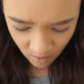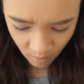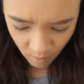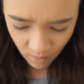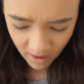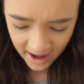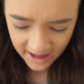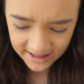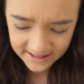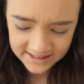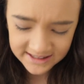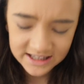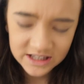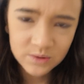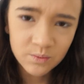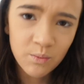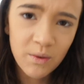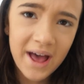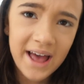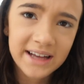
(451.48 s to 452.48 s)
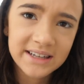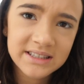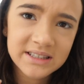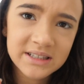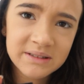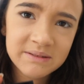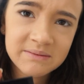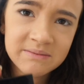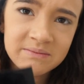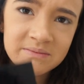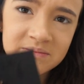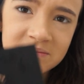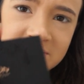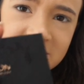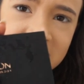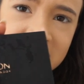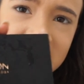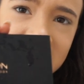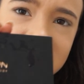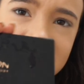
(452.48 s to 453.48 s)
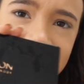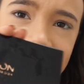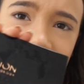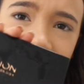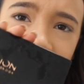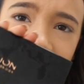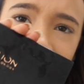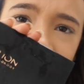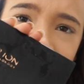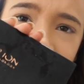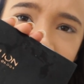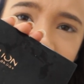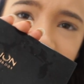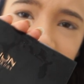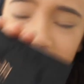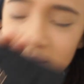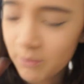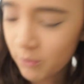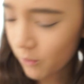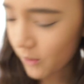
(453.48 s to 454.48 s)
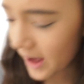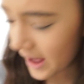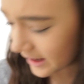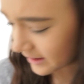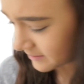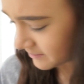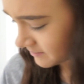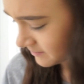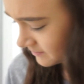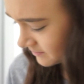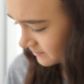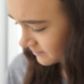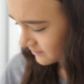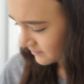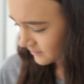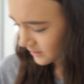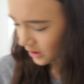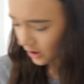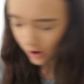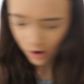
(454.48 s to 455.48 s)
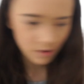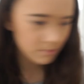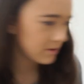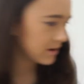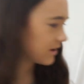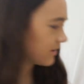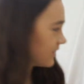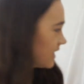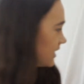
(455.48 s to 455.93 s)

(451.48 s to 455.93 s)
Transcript: why is this wet? This is actually straight up wet. Oh my god,